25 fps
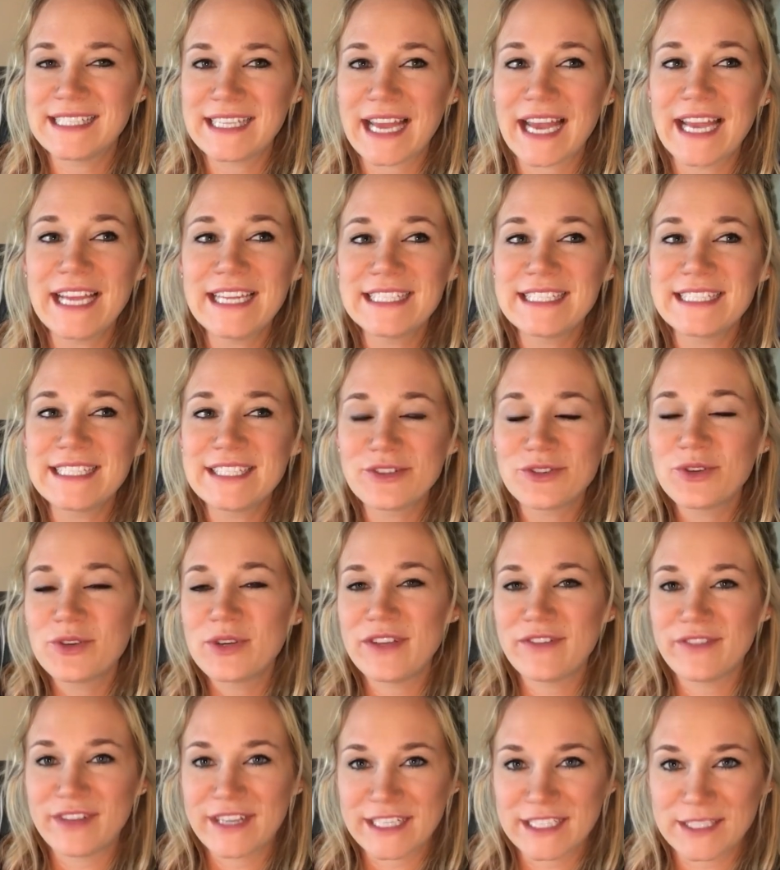I still don't
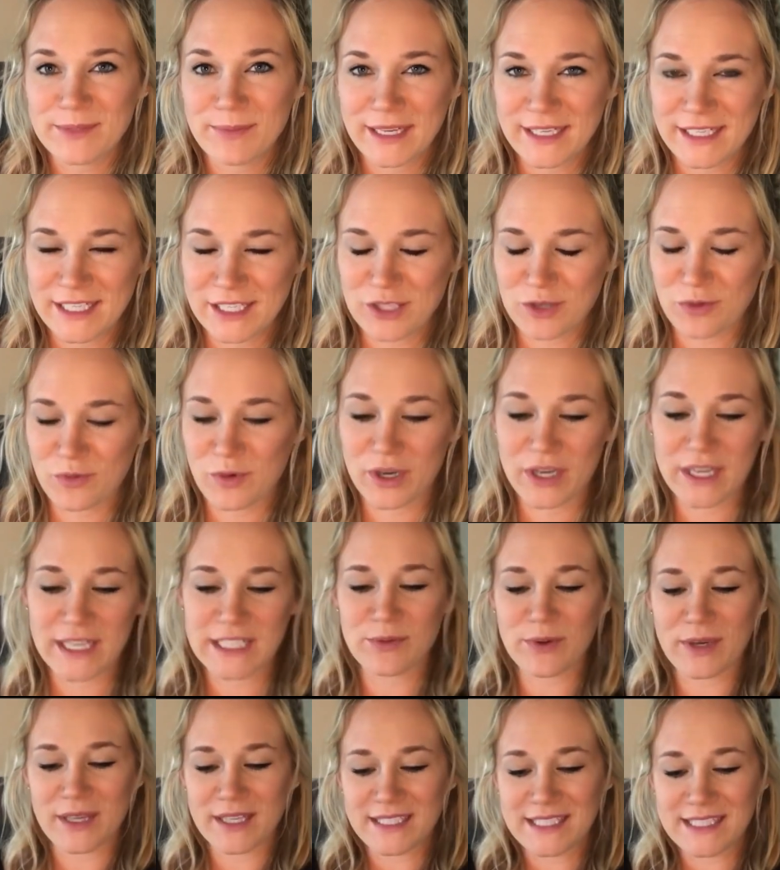even expect it to work
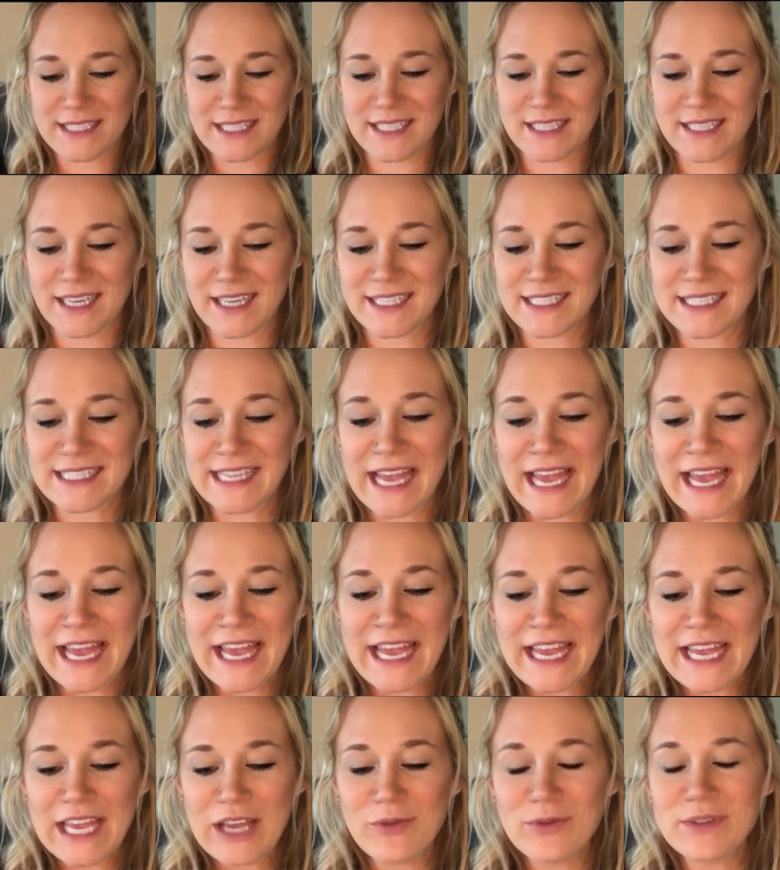as well as it does.
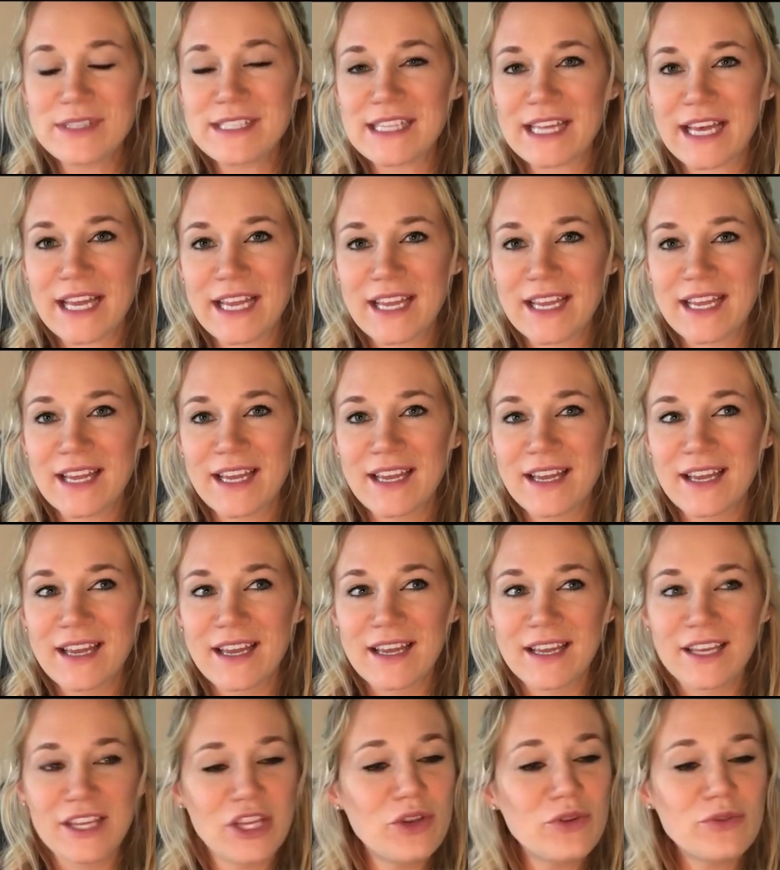It was like,
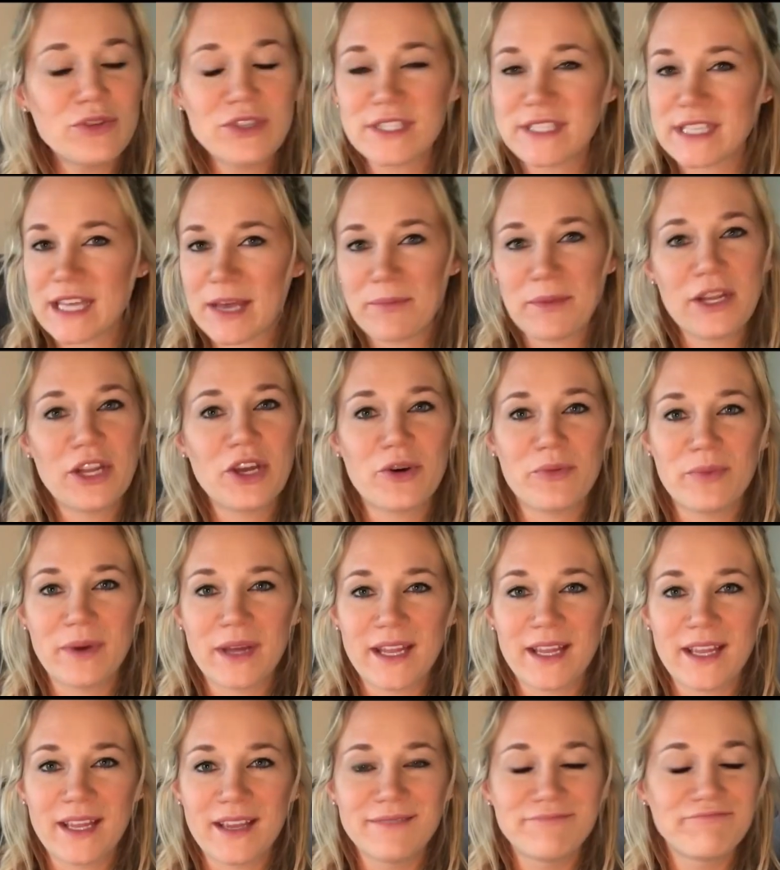you just let me know,
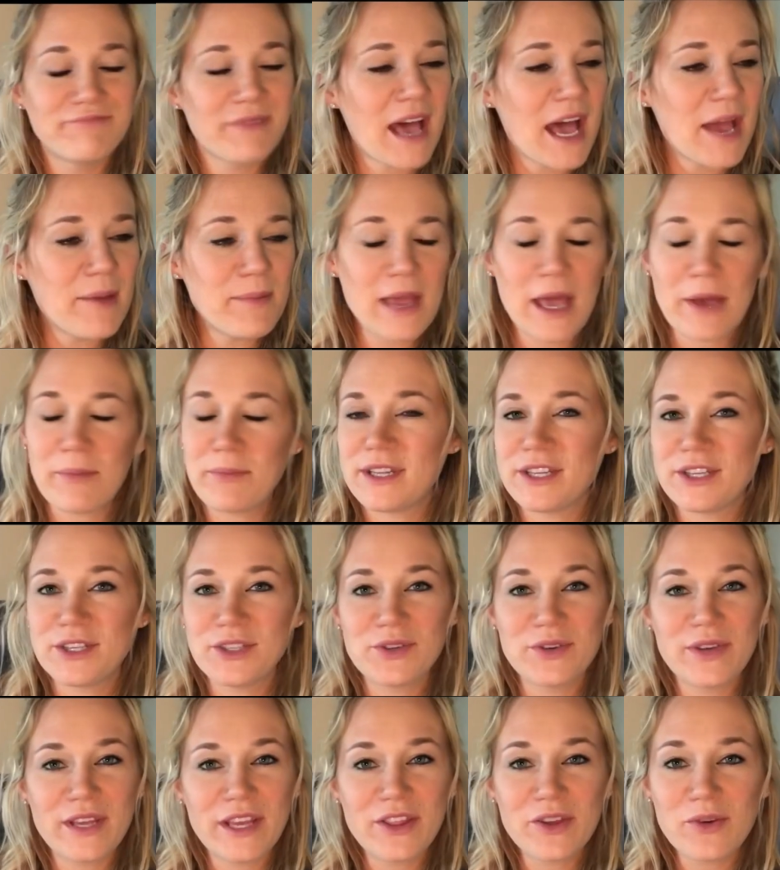buddy. I'm happy to
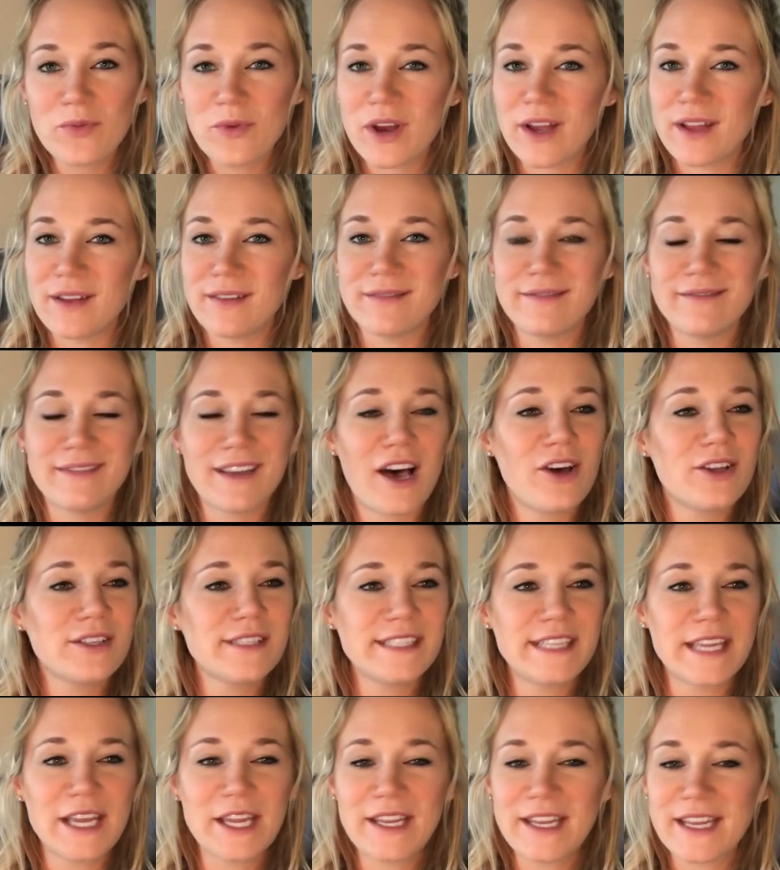do either one. I'll
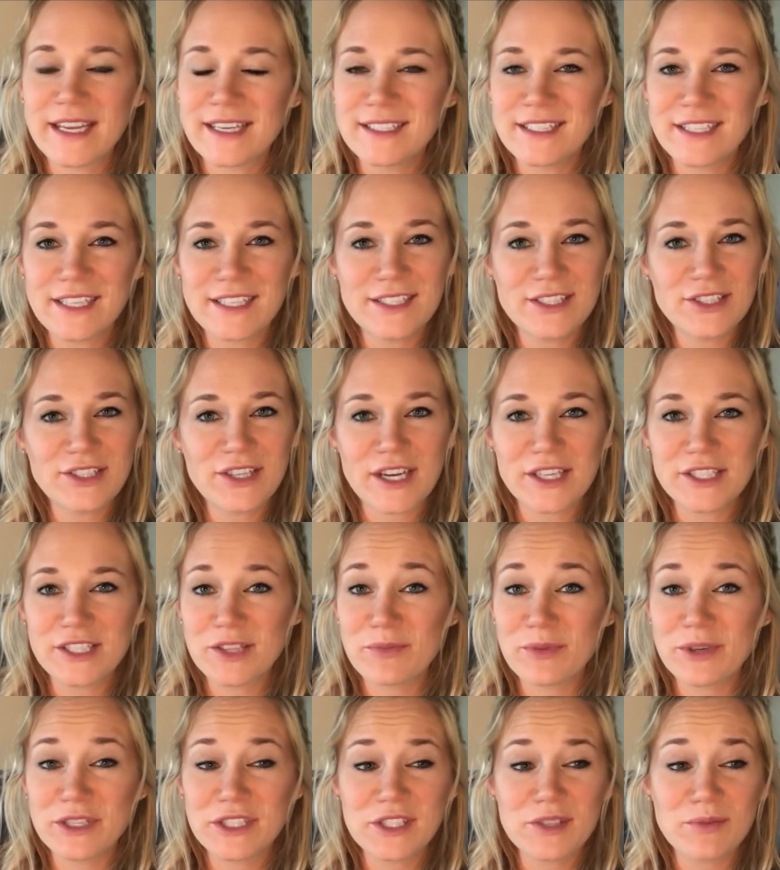stand next to you as you talk to
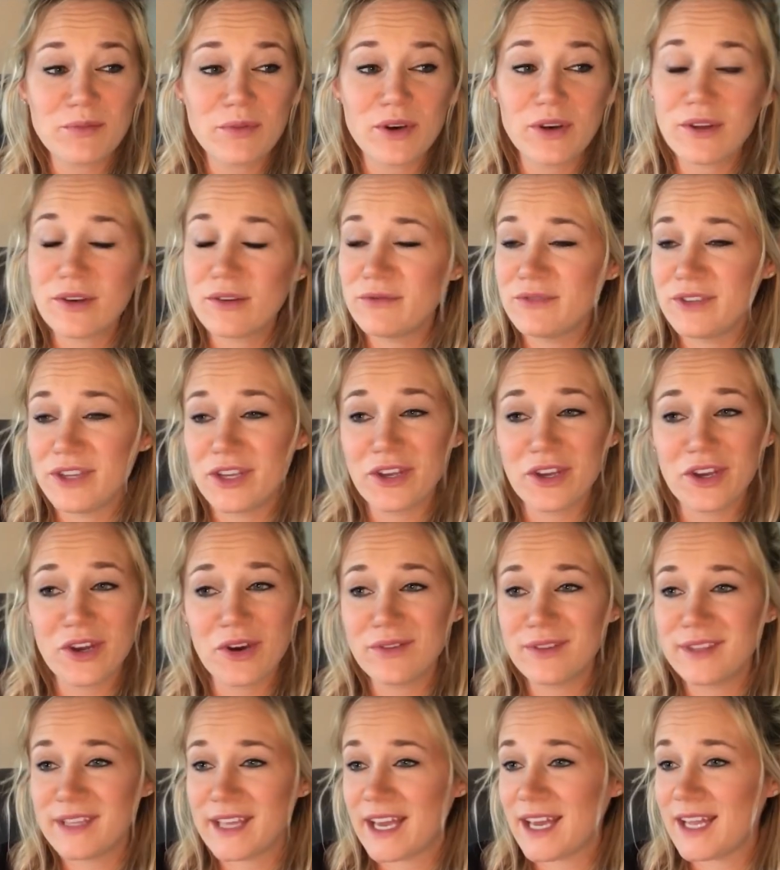the principal. You can
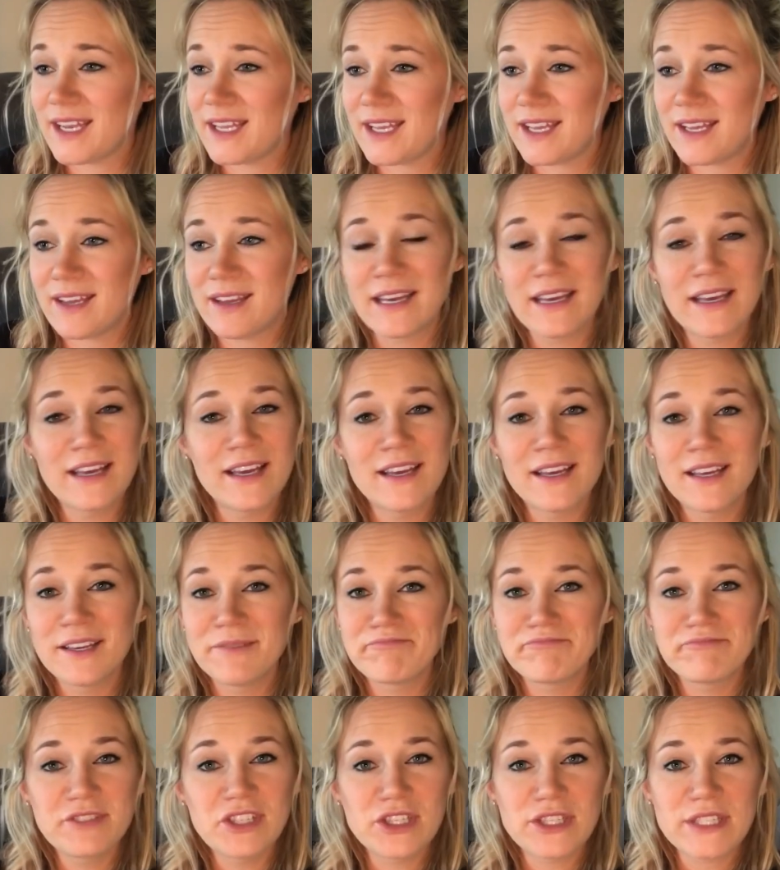go with Daddy.
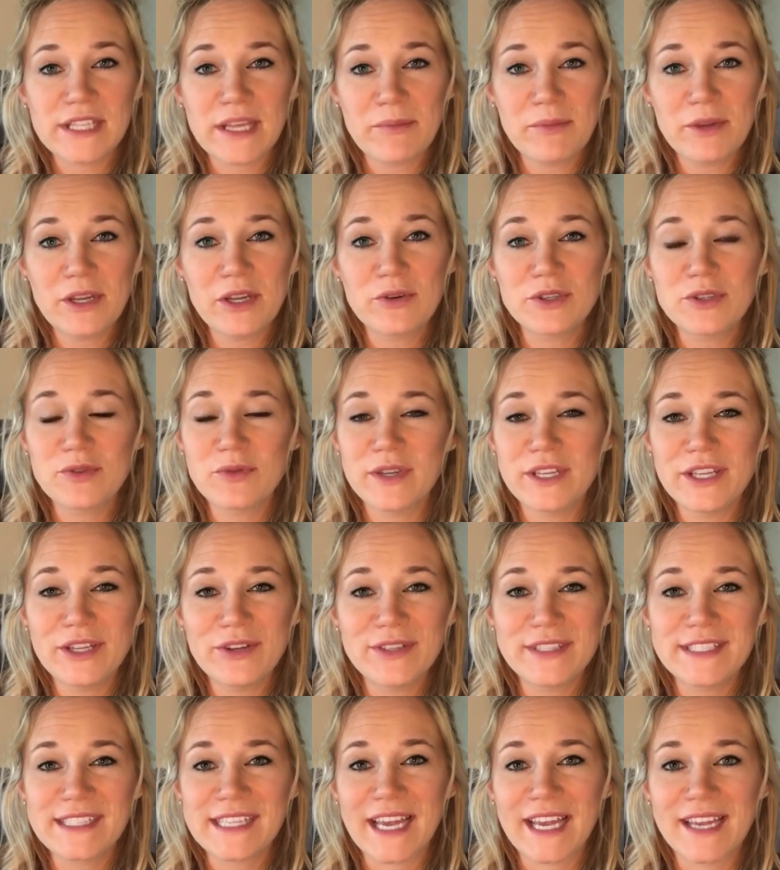Just let me know which one you
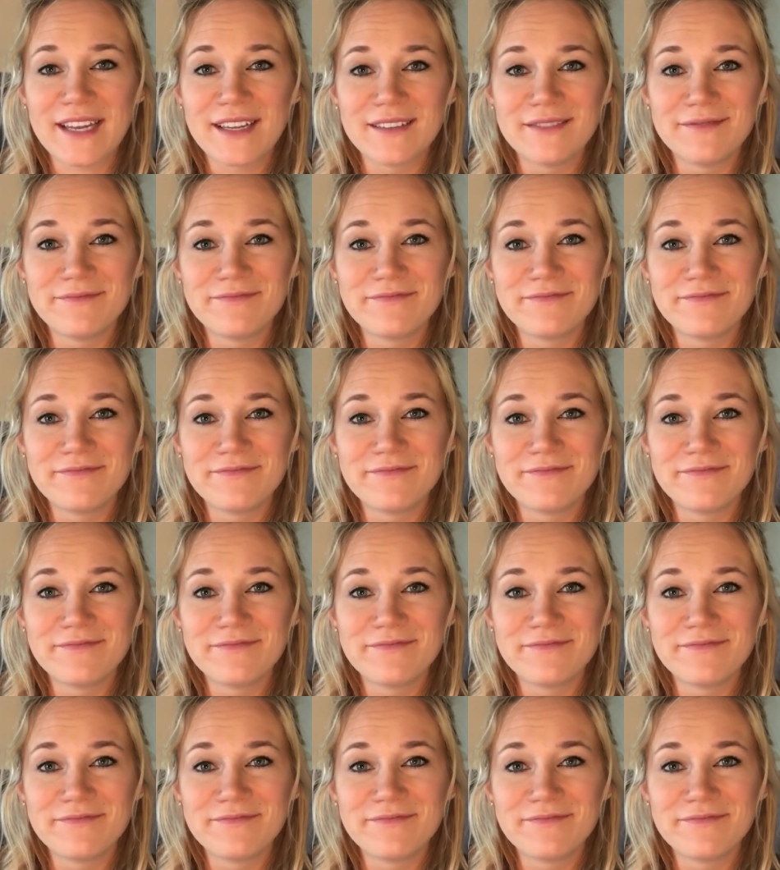decide.